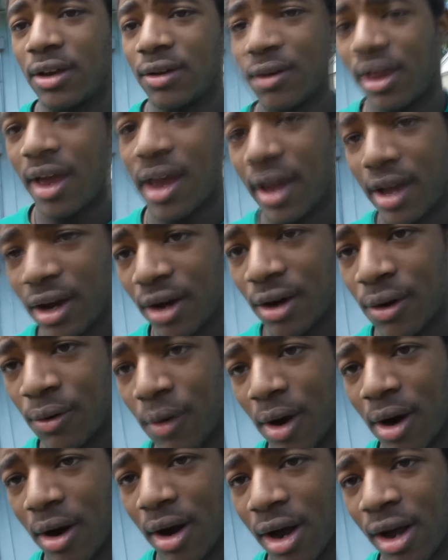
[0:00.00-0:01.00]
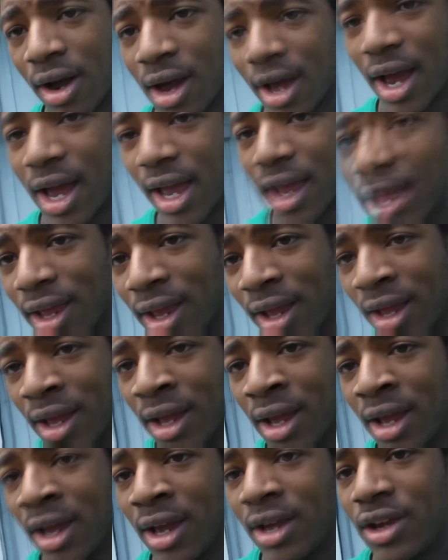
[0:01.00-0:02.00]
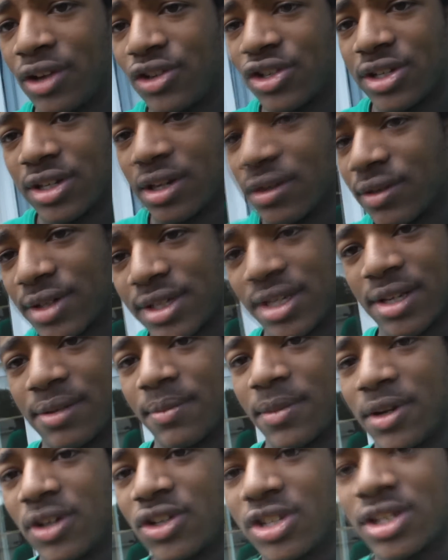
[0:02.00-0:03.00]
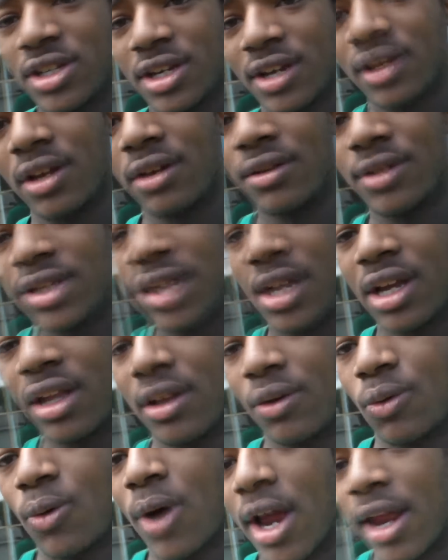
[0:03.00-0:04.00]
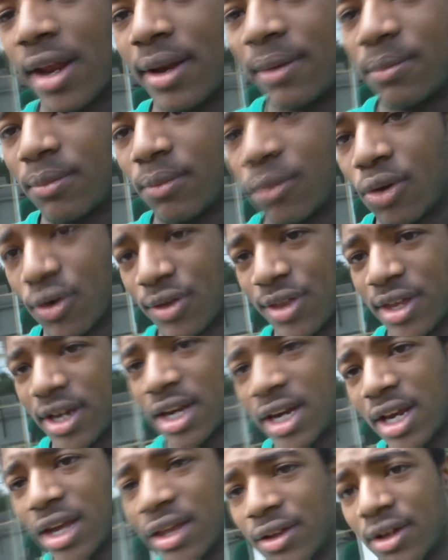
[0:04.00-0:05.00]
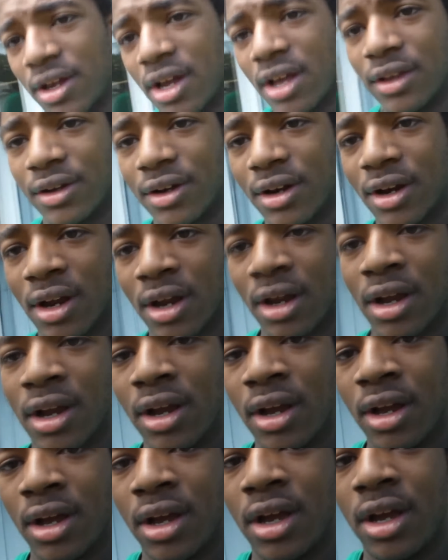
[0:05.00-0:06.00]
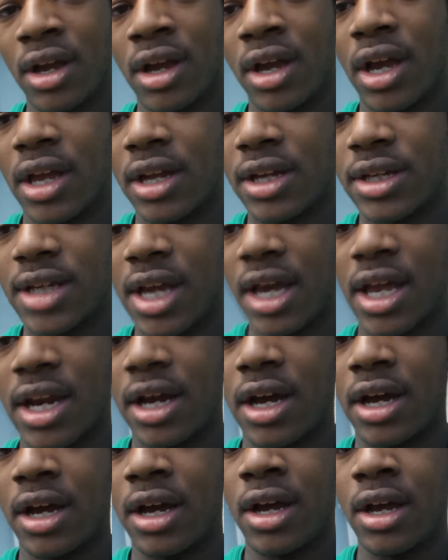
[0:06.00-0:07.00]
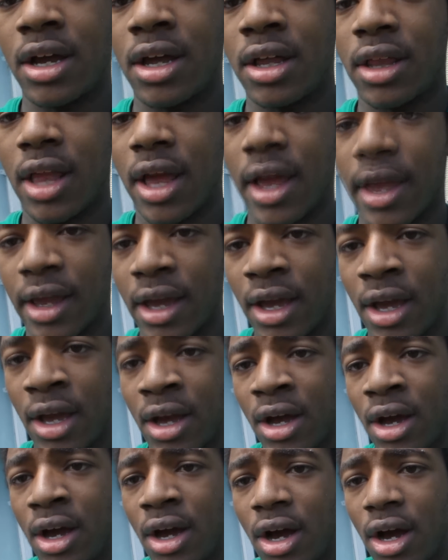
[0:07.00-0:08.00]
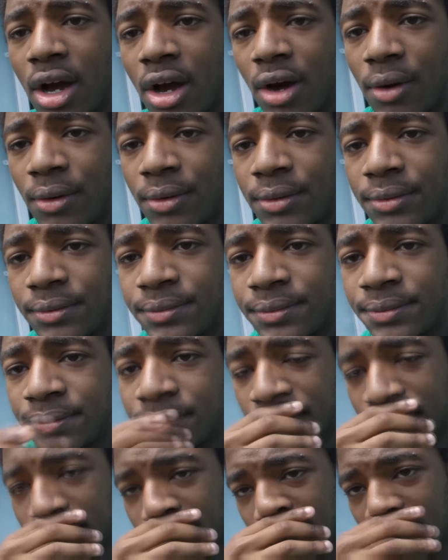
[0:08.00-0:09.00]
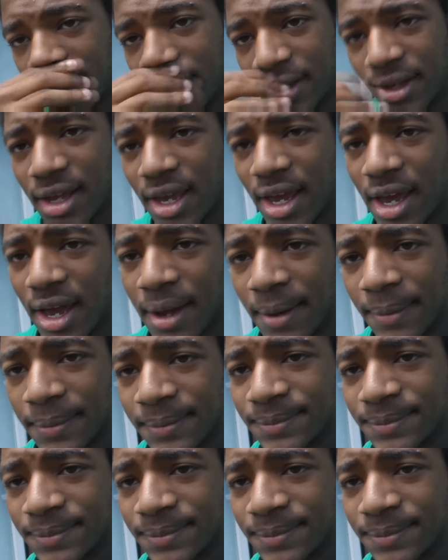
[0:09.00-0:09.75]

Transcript: You're like, oh, you just notice them. You just notice the color white more than any other color. and it's kind of like, oh, yeah.